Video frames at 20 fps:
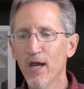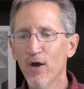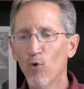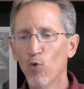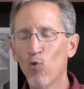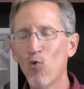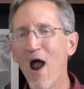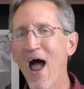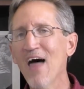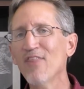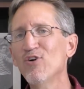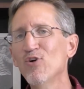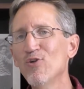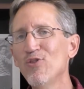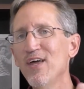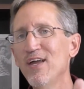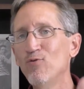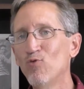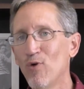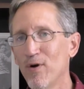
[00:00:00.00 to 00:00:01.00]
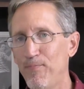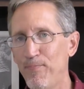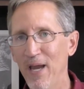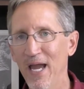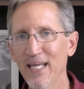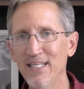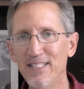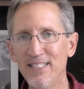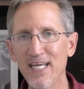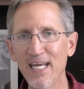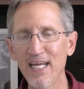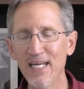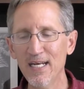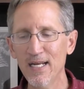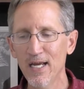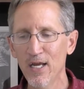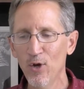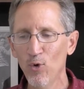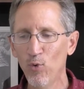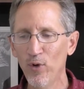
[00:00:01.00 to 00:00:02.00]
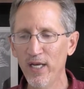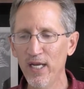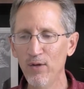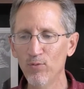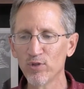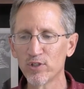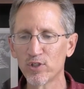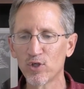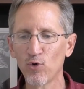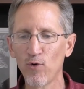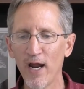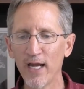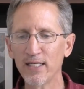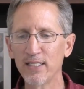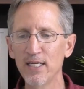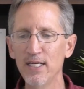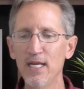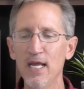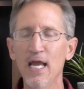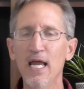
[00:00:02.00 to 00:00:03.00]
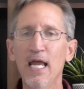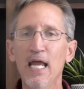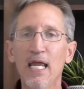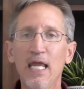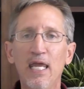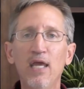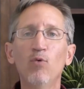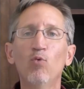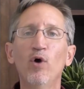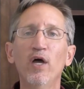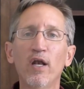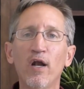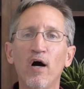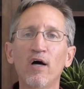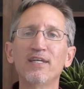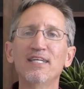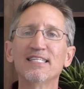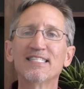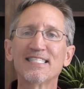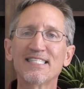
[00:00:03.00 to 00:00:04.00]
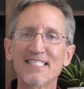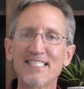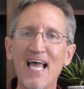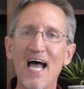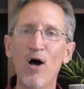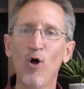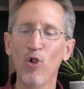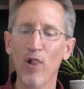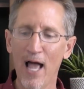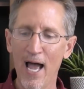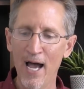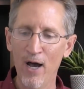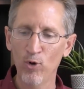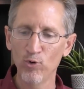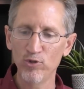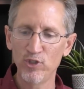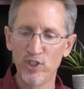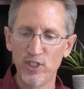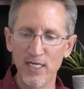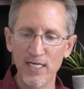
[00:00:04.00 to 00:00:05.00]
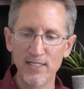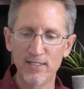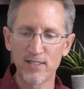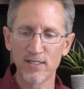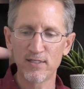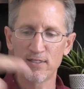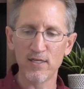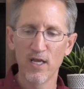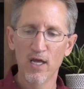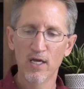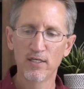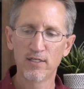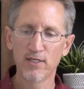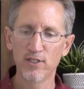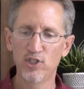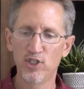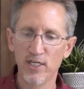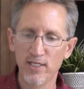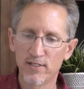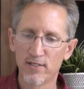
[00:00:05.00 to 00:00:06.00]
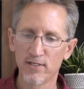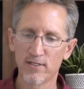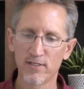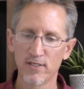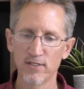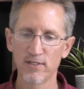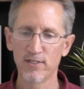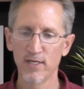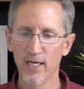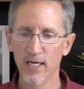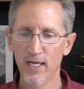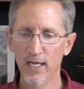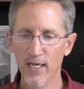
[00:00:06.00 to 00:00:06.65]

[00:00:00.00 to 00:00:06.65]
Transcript: rather than repenting when he was corrected, he went on to sell out Jesus to Jesus's